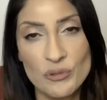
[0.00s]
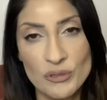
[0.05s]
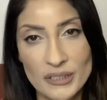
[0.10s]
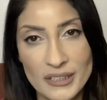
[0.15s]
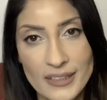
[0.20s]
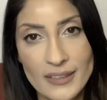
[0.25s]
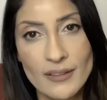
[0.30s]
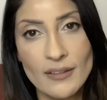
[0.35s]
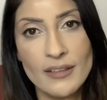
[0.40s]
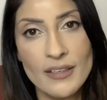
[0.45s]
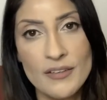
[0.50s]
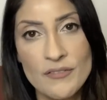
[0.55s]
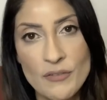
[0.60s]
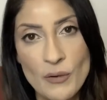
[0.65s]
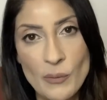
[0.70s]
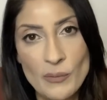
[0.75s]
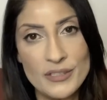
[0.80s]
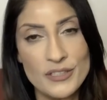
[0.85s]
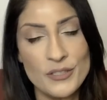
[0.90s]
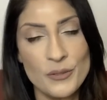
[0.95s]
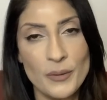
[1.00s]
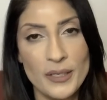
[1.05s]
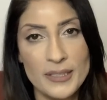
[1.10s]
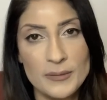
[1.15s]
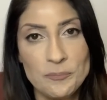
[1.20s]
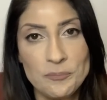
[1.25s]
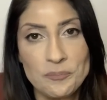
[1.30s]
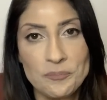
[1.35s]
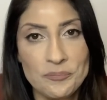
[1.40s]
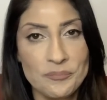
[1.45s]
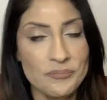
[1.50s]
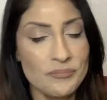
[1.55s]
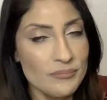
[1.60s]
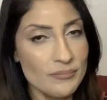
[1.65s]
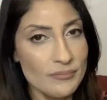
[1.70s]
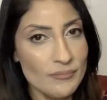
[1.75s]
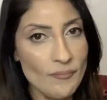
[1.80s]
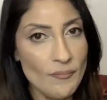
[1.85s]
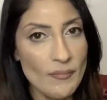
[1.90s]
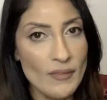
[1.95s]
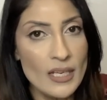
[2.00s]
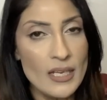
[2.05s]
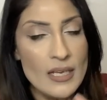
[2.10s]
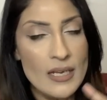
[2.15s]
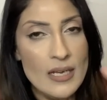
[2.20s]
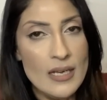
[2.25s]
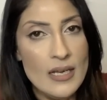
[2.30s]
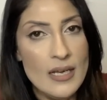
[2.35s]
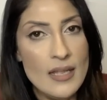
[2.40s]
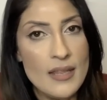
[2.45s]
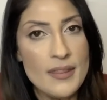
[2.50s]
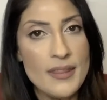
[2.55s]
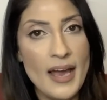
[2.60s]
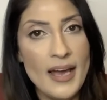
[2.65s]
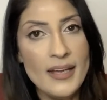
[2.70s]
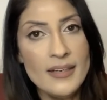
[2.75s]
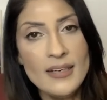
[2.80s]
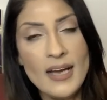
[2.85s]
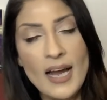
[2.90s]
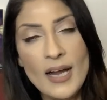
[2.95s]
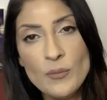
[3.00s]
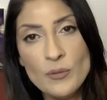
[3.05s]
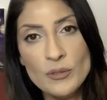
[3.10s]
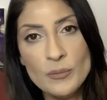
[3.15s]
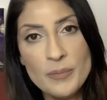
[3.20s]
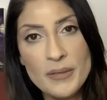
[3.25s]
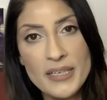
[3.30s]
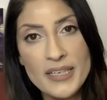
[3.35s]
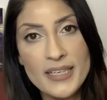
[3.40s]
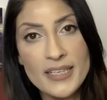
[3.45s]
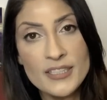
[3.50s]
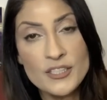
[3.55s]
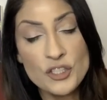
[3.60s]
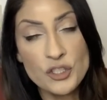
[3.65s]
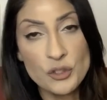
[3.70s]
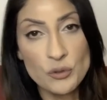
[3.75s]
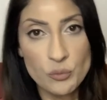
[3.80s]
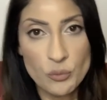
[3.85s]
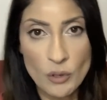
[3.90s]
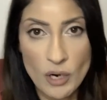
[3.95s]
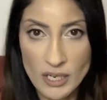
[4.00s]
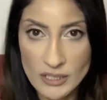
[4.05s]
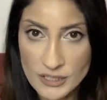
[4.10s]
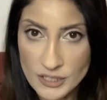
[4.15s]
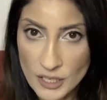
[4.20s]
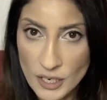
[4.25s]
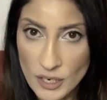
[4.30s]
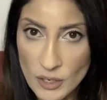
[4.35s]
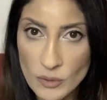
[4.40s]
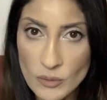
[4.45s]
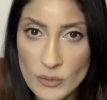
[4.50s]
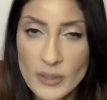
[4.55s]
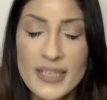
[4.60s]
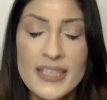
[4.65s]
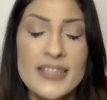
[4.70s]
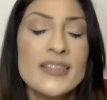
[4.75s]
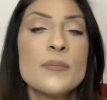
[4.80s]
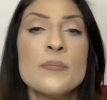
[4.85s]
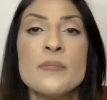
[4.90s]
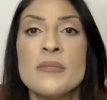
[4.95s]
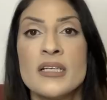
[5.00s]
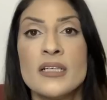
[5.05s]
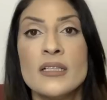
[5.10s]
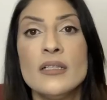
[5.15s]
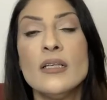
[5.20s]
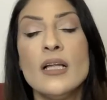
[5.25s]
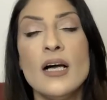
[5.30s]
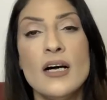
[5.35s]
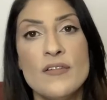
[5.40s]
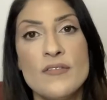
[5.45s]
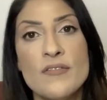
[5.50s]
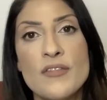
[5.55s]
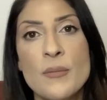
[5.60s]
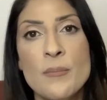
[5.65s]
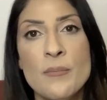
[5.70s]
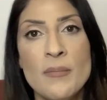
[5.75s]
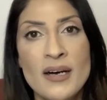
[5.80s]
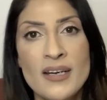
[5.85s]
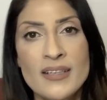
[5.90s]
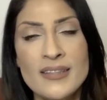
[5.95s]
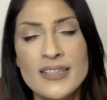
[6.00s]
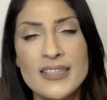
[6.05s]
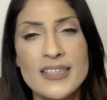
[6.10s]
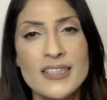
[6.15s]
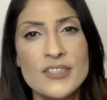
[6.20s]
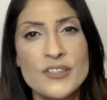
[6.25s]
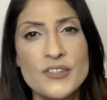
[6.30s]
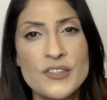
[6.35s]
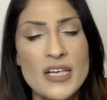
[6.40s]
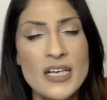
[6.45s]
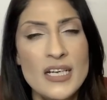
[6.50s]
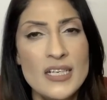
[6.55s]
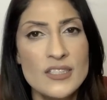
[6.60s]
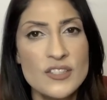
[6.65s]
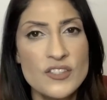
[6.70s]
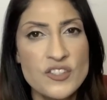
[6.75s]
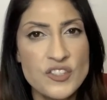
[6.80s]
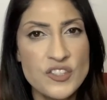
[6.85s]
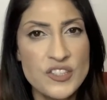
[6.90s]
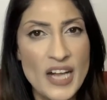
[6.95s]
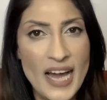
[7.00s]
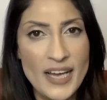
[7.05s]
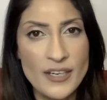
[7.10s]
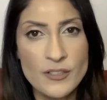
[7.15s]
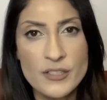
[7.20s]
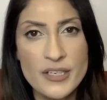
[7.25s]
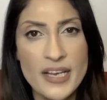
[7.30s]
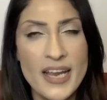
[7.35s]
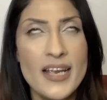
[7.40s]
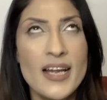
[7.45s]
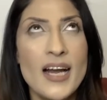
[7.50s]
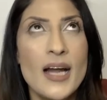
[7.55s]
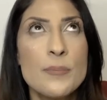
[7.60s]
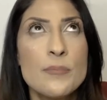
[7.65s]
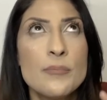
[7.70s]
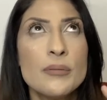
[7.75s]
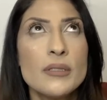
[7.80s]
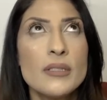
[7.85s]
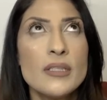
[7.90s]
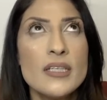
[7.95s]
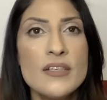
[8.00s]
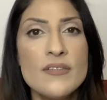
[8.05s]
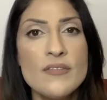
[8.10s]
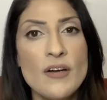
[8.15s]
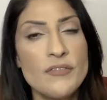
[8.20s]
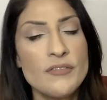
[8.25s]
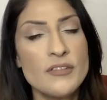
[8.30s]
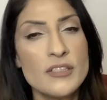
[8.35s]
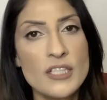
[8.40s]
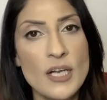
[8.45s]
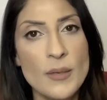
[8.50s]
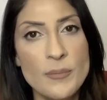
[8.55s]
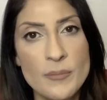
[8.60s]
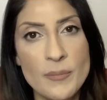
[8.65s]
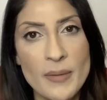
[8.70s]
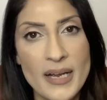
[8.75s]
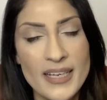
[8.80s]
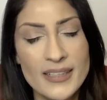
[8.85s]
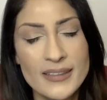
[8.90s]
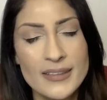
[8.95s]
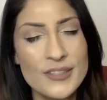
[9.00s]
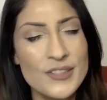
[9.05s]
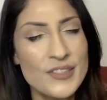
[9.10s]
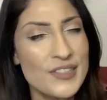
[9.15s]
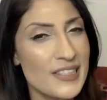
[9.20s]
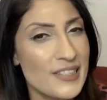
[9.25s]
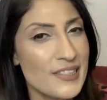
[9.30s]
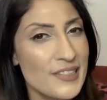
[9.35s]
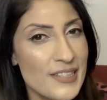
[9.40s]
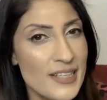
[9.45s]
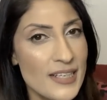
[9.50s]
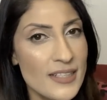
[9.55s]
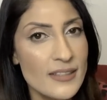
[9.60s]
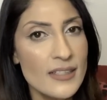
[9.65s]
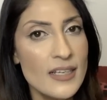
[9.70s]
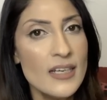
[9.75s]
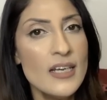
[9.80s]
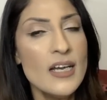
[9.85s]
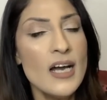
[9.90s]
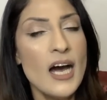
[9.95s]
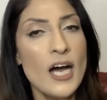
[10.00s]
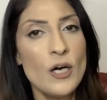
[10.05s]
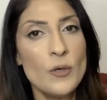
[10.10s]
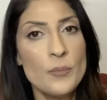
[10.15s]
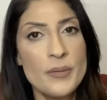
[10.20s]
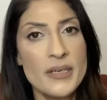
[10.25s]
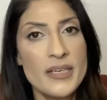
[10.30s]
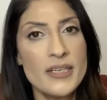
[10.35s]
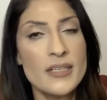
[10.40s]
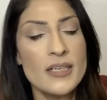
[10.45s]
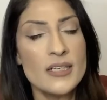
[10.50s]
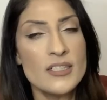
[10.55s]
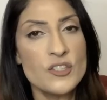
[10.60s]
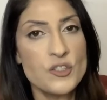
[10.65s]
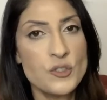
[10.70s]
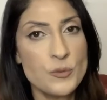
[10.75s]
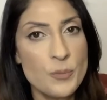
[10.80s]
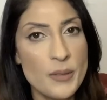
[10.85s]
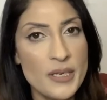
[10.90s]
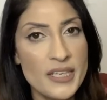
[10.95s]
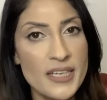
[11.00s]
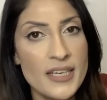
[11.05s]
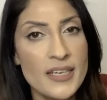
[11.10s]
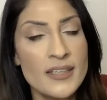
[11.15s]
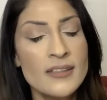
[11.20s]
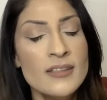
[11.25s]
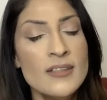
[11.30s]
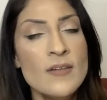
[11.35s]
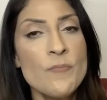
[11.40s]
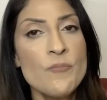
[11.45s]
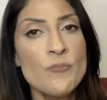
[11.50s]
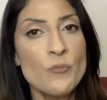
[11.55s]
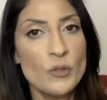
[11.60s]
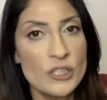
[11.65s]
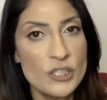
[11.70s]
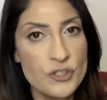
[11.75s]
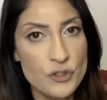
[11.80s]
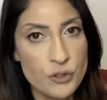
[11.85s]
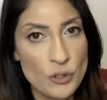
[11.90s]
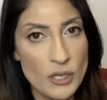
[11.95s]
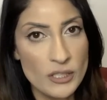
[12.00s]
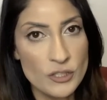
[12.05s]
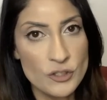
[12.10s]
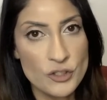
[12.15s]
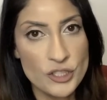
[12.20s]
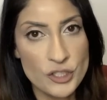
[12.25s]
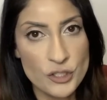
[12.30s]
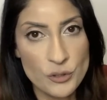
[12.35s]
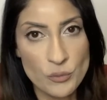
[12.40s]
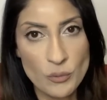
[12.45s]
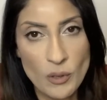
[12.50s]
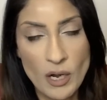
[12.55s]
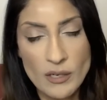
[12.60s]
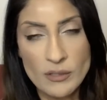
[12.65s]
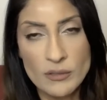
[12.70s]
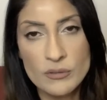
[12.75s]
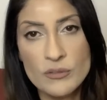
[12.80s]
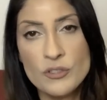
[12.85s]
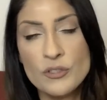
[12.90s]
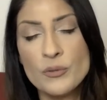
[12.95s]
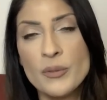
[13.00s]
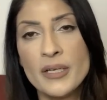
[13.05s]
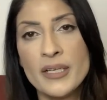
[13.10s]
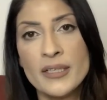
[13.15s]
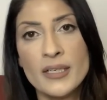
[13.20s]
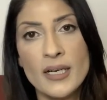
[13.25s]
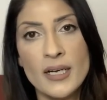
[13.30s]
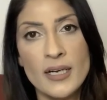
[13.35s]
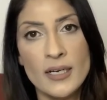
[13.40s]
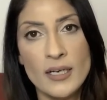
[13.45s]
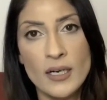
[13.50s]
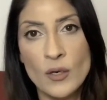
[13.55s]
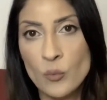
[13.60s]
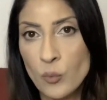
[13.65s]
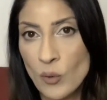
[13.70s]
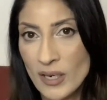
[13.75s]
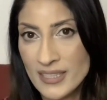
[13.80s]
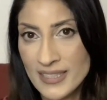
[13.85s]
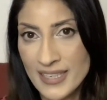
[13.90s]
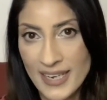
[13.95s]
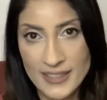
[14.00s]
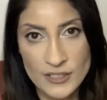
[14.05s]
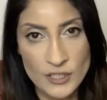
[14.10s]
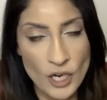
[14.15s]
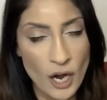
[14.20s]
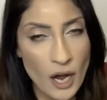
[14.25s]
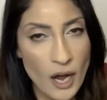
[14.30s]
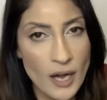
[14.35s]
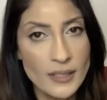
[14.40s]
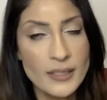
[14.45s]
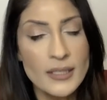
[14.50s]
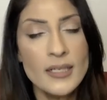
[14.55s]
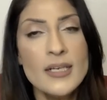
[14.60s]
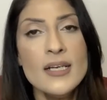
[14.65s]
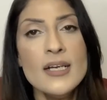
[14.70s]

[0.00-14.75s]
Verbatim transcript: really looking forward to it. Then I will be in Toronto in the middle of the month. It is Saturday, I believe off the top of my head, the sixteenth. I'll be uh, speaking with Astrology Toronto, doing a, a one-day talk.